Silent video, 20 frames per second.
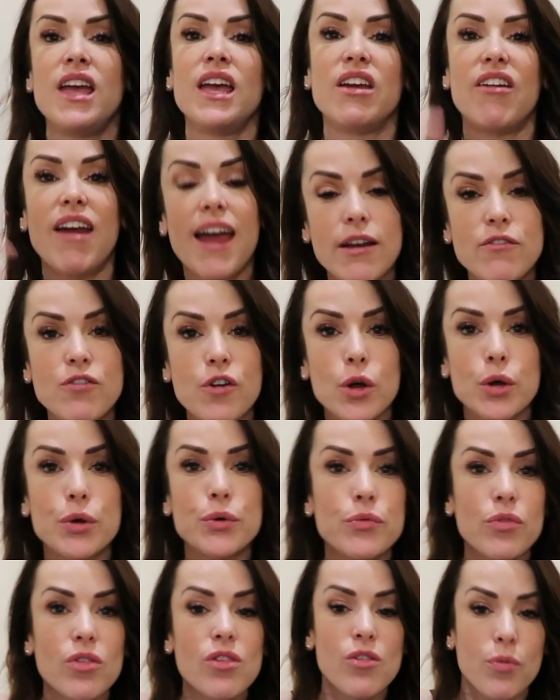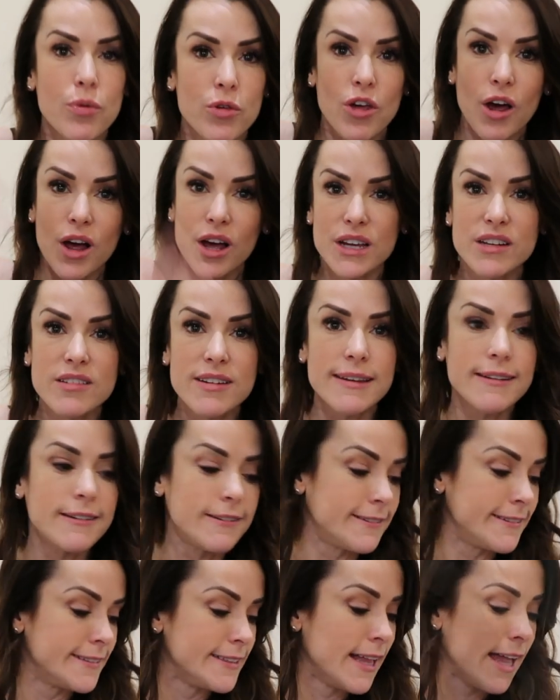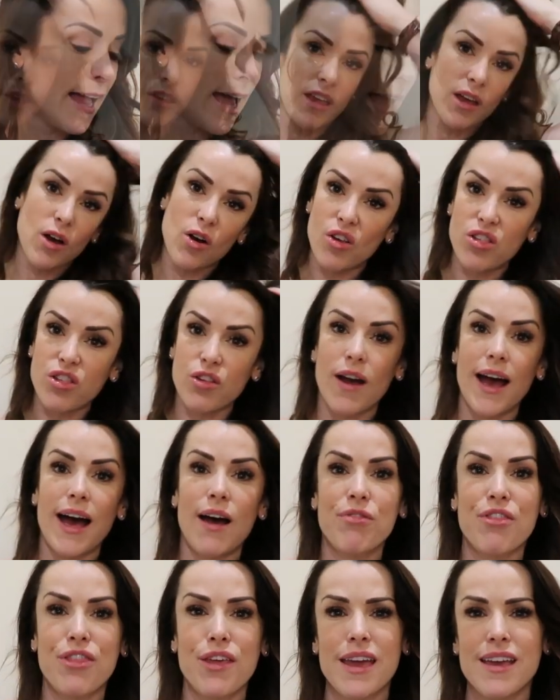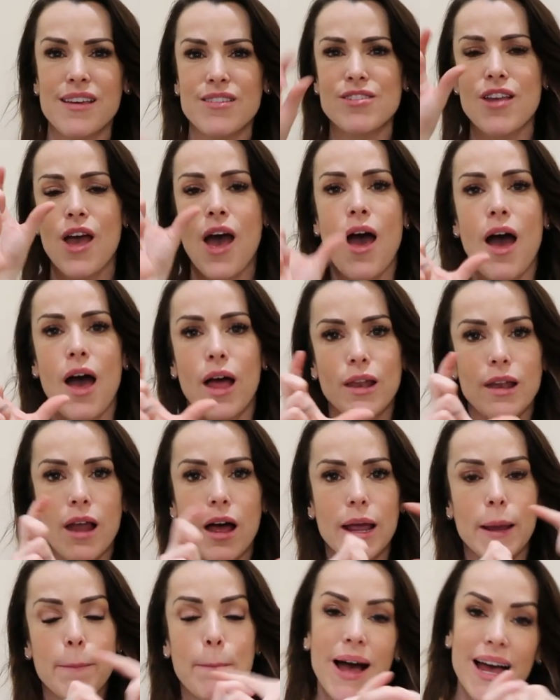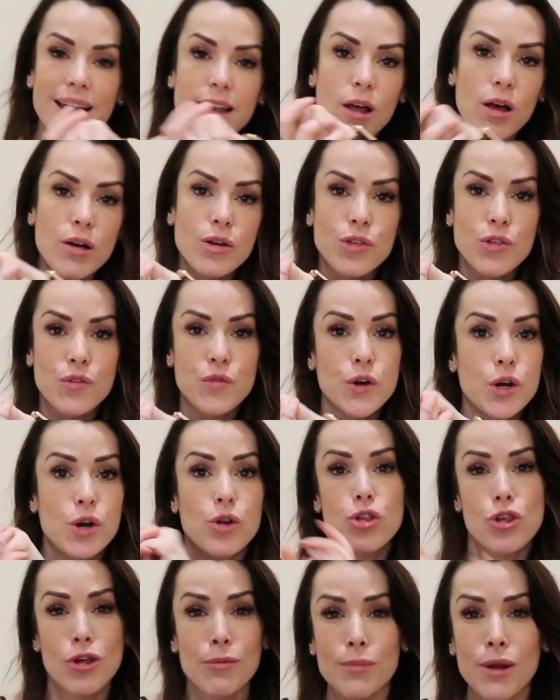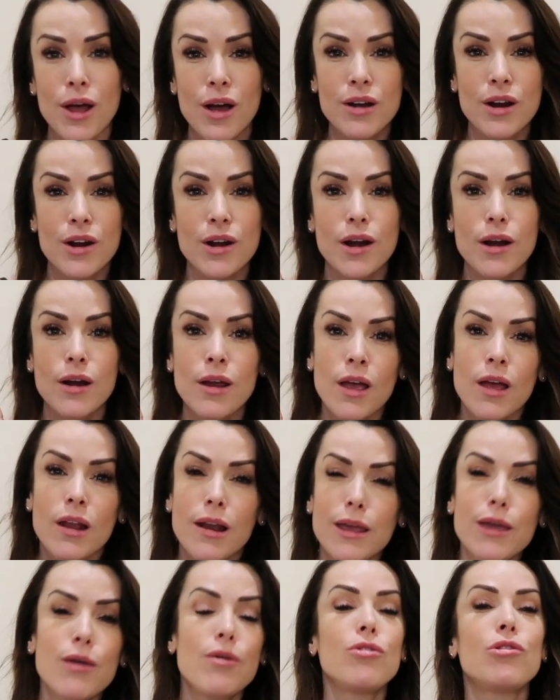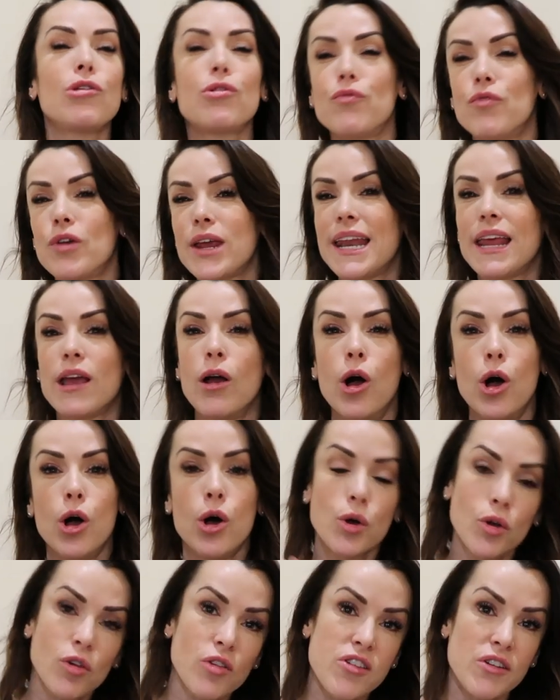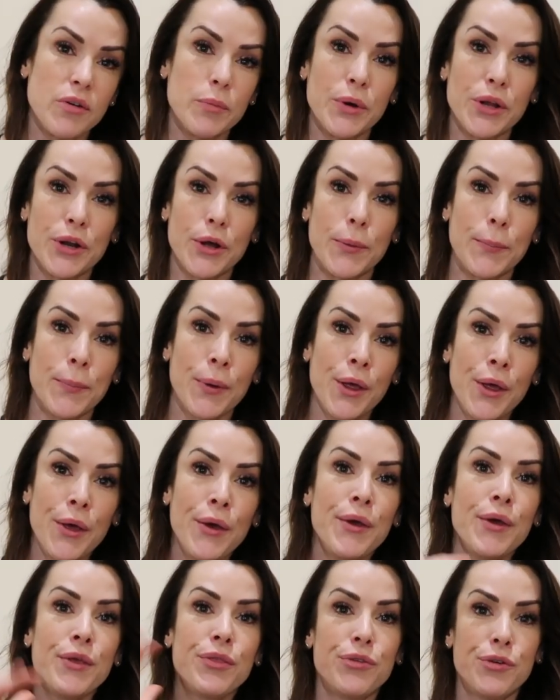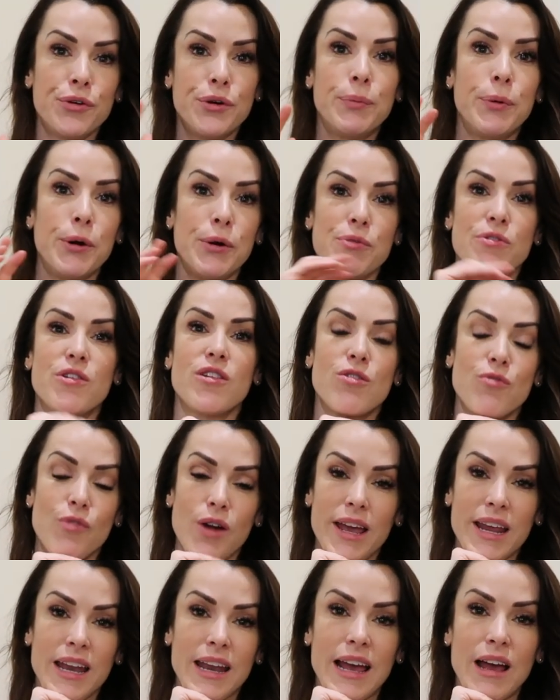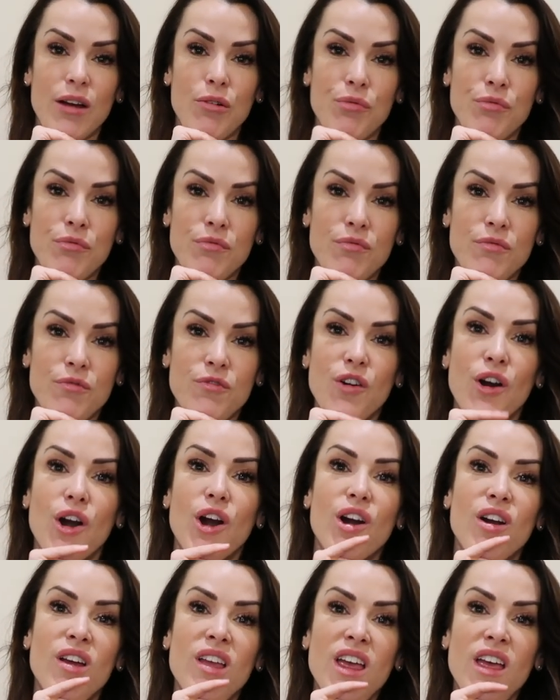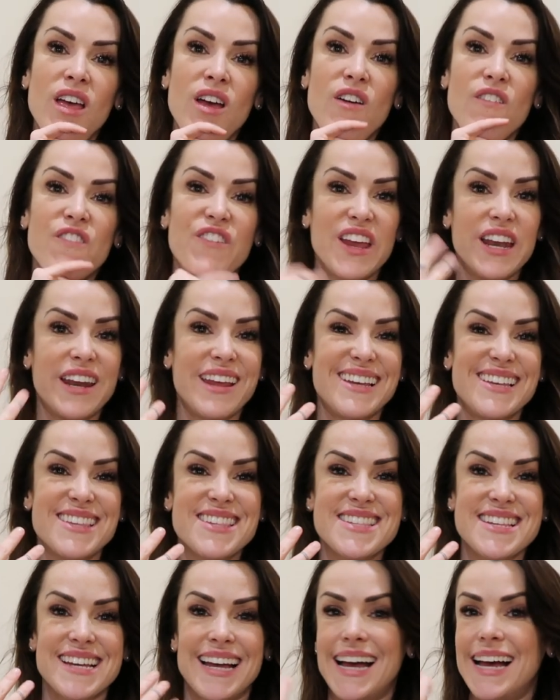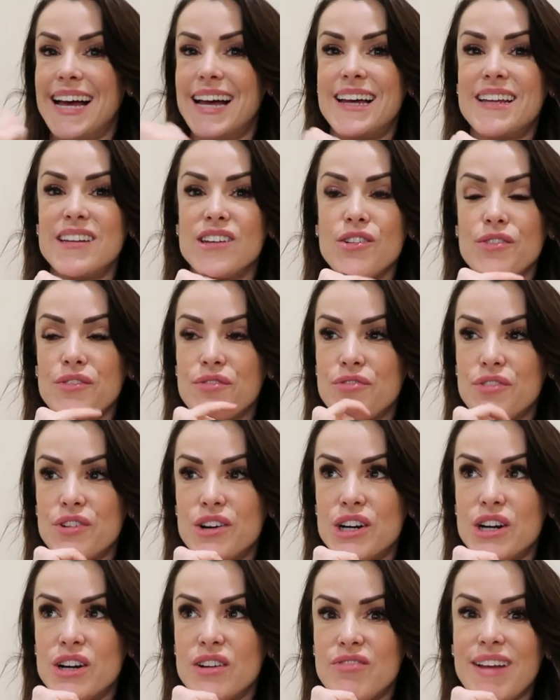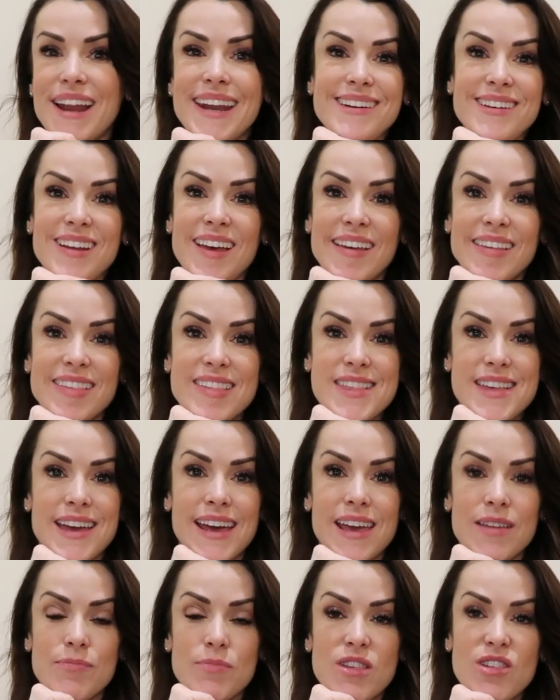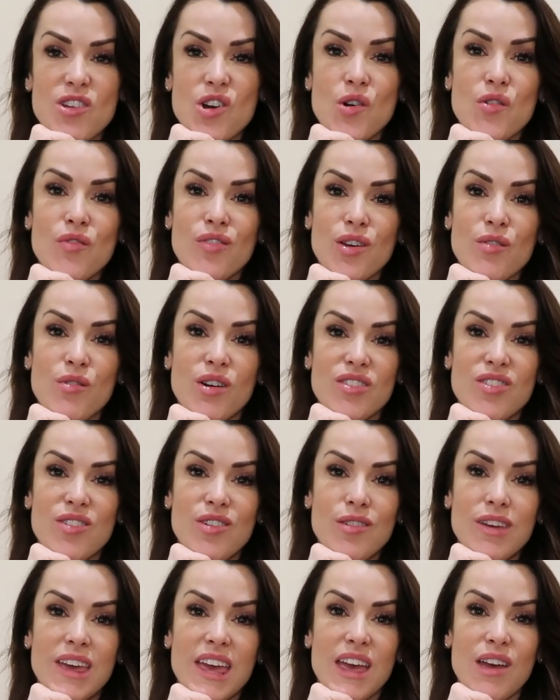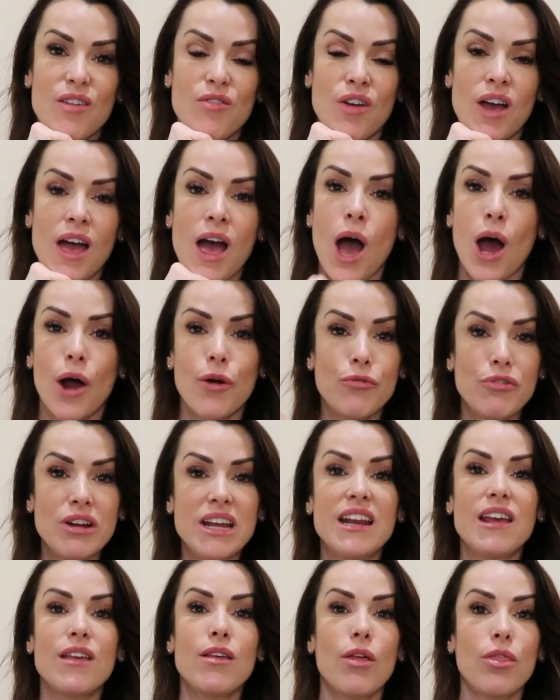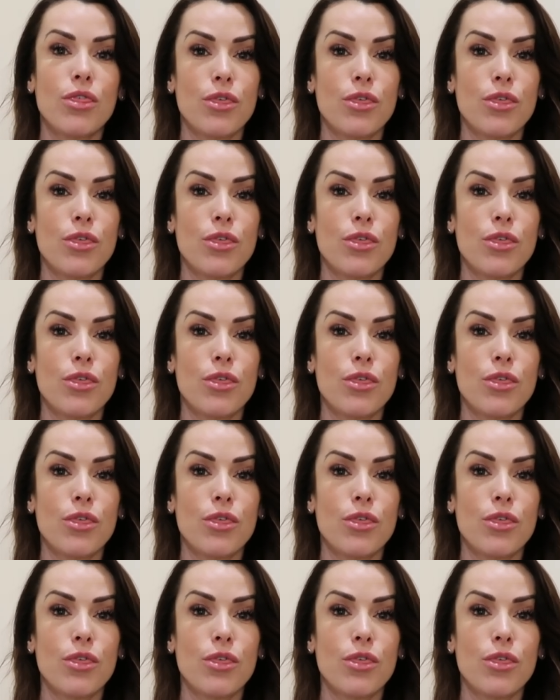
headphones, which I do. They also have things like padlocks for your gym locker. Like you can just really hook someone up through Prozis right now for fitness and for Valentine's Day. So if you want to give a really